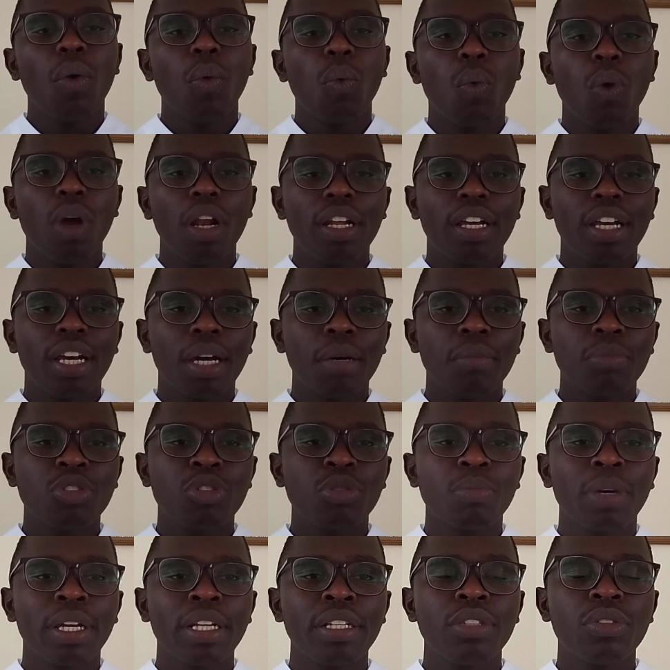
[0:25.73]
Welcome
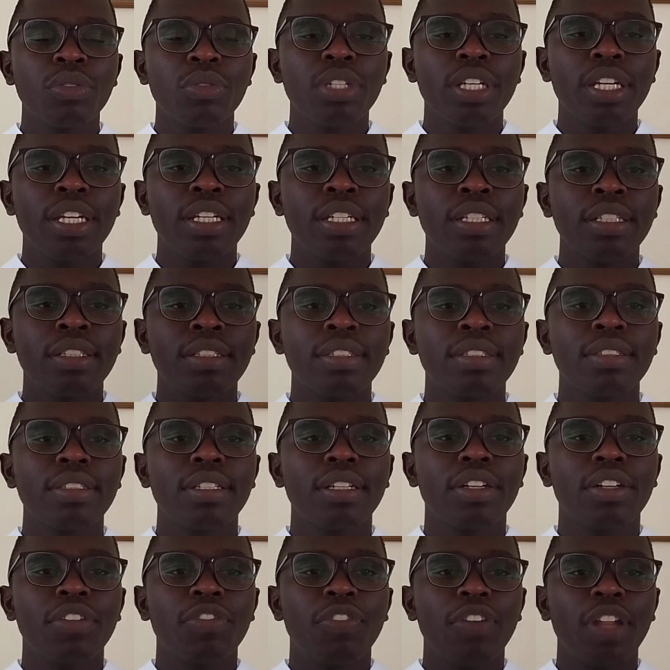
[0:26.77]
to my today's
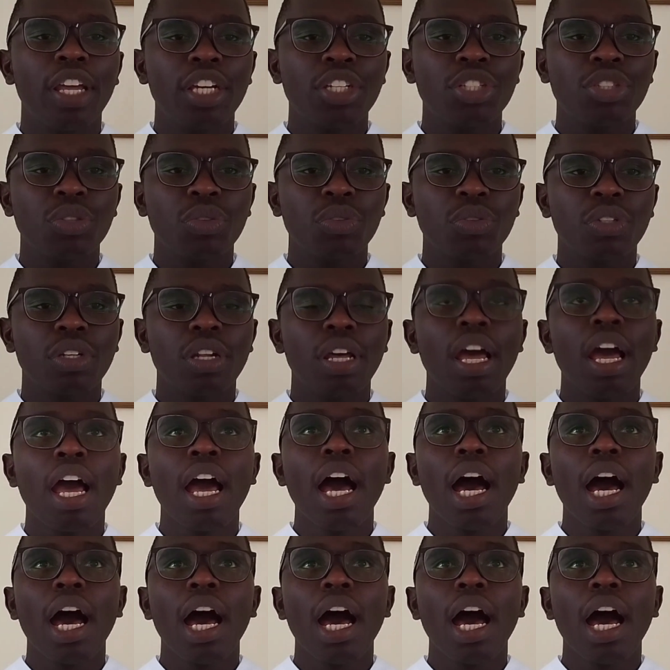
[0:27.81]
reflection